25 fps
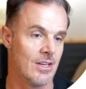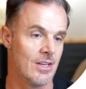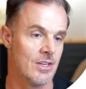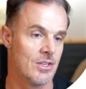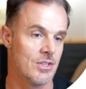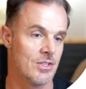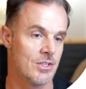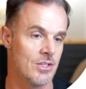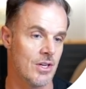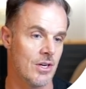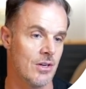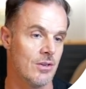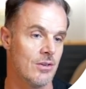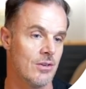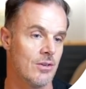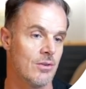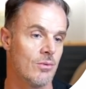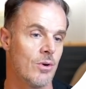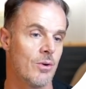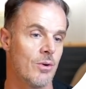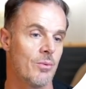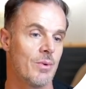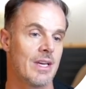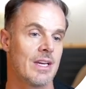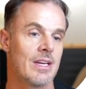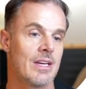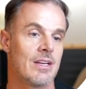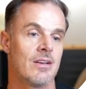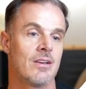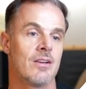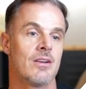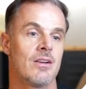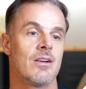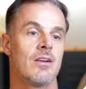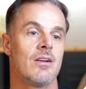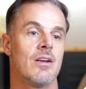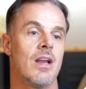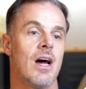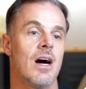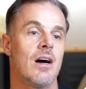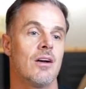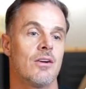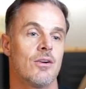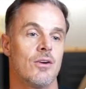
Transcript: So what we can now